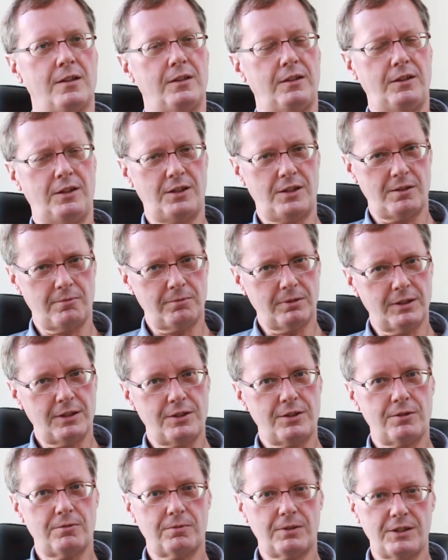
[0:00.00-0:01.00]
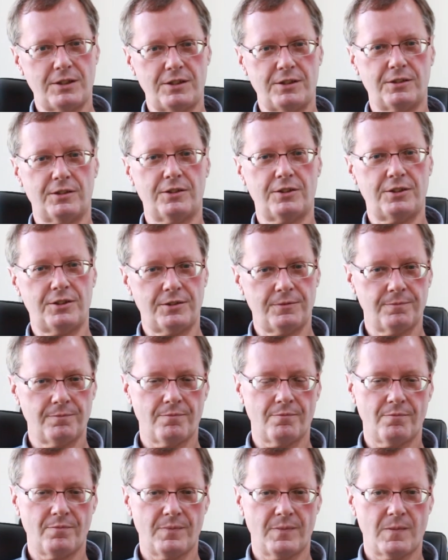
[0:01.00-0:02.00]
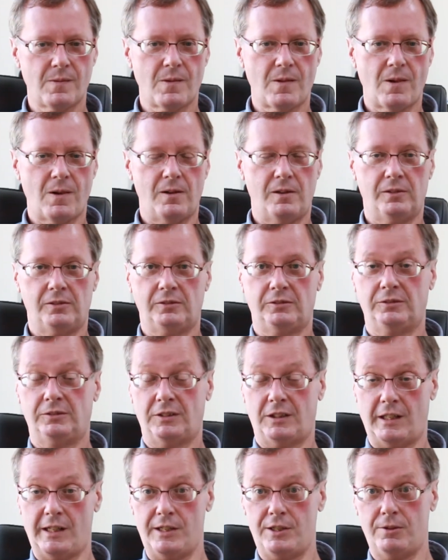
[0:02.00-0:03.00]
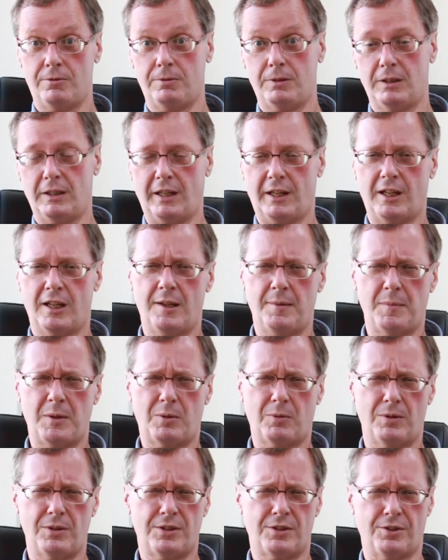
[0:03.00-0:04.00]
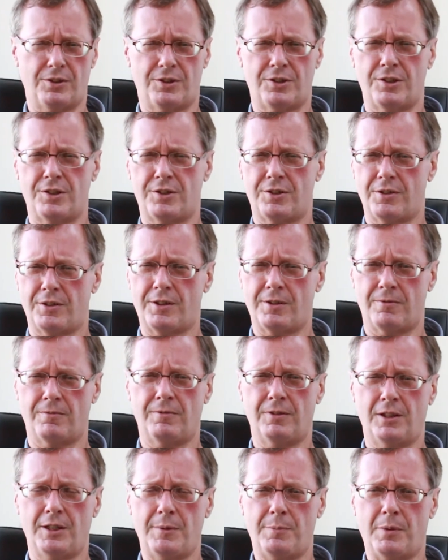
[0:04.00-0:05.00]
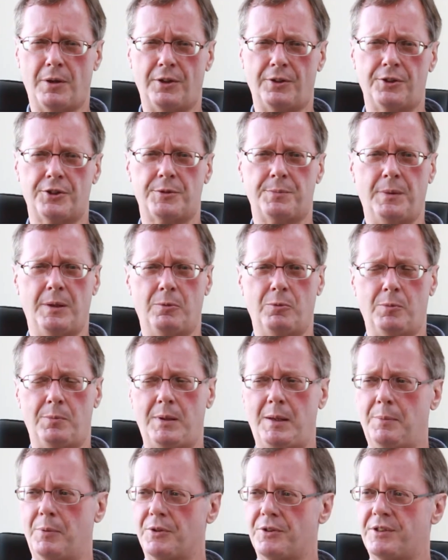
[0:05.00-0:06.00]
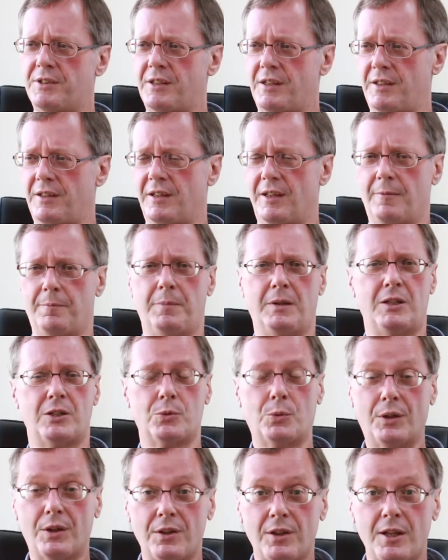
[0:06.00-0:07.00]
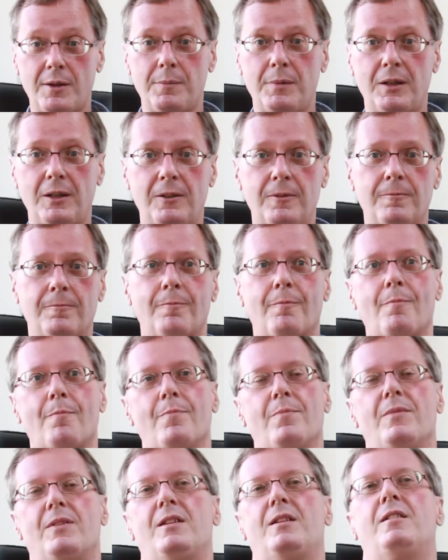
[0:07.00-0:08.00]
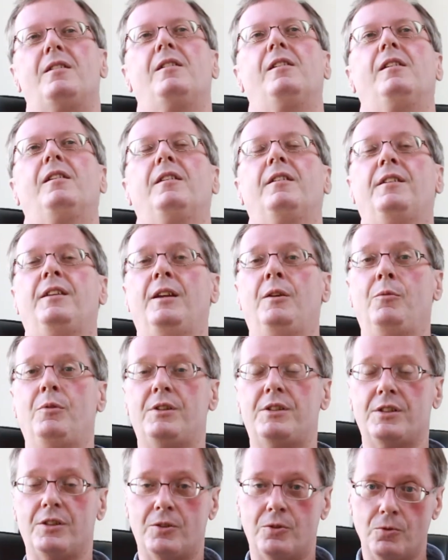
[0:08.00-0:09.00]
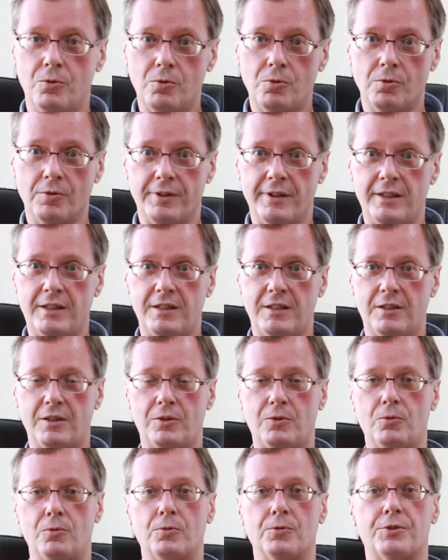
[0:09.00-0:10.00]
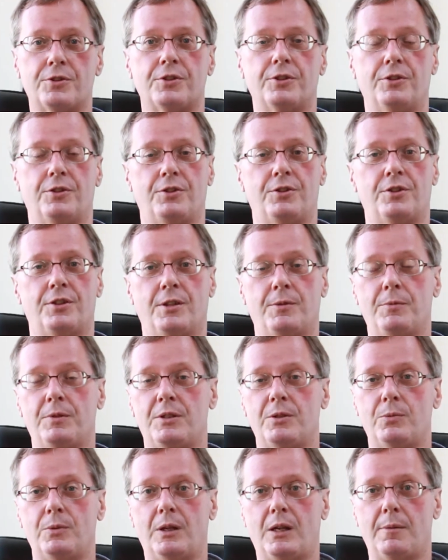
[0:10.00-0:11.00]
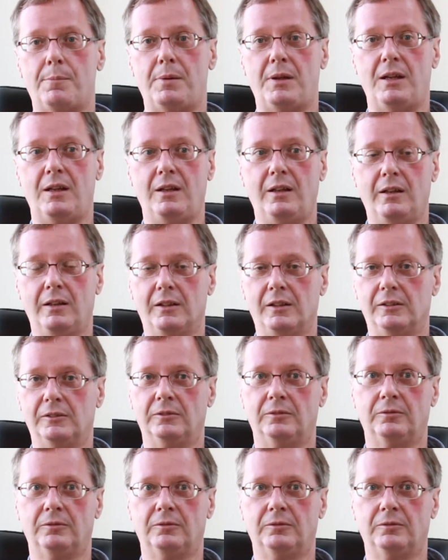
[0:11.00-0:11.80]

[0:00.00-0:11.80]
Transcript: Did they really do research? I do real academic research, and so that really bothers me when people say that. Because what do they mean? They went to Google, they did a Google search, they went to Wikipedia.